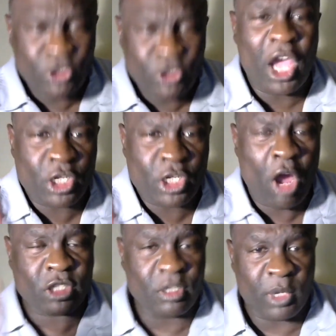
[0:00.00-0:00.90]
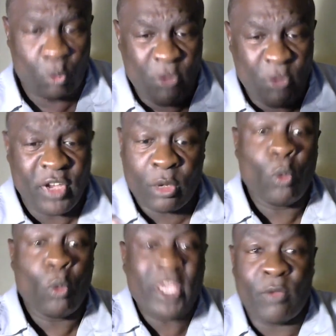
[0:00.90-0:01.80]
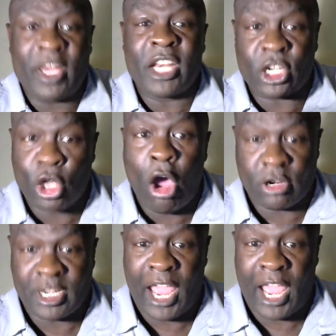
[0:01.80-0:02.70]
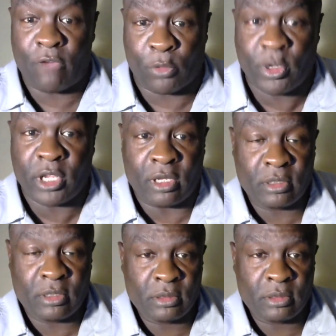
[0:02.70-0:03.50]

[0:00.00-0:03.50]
want y'all to talk to me. We're getting ready to talk now for real.